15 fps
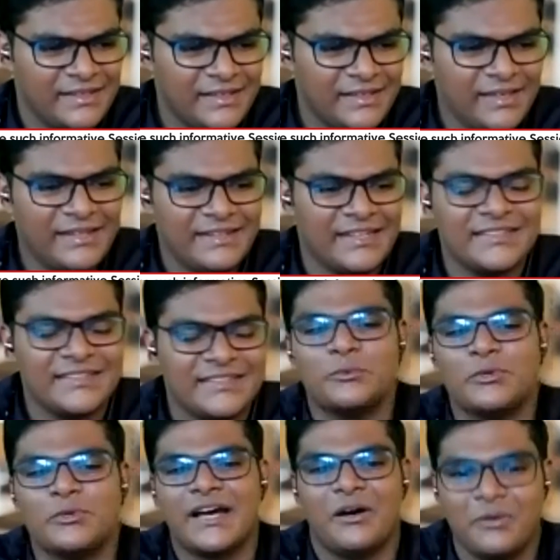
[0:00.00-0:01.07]
it doesn't
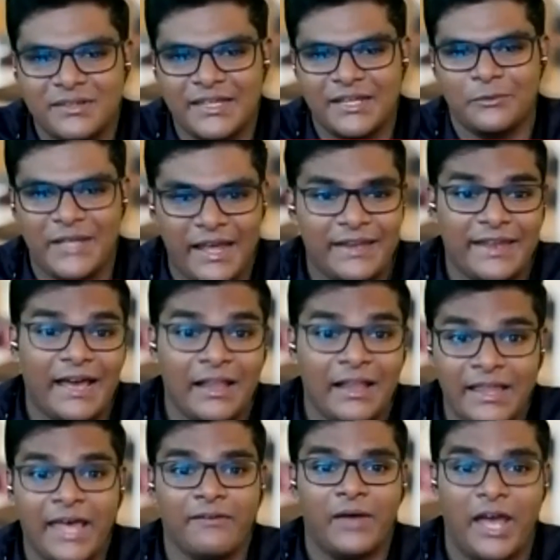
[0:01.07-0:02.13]
work out that way. And
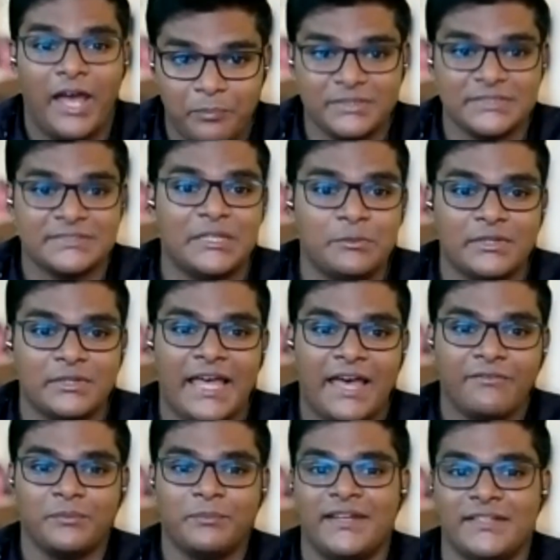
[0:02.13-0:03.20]
I'll have, I personally will
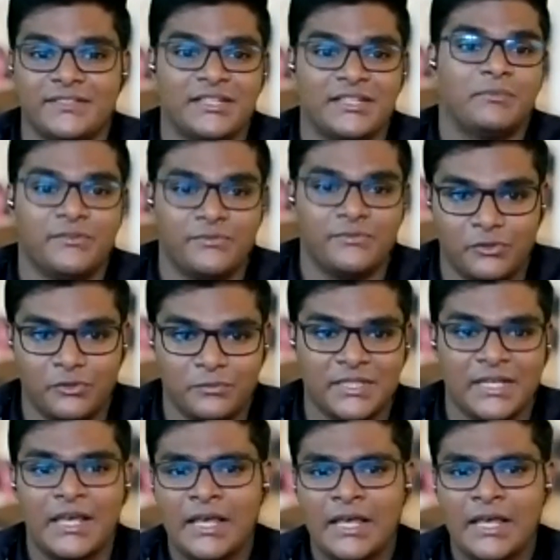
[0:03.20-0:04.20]
have to manage a number of groups.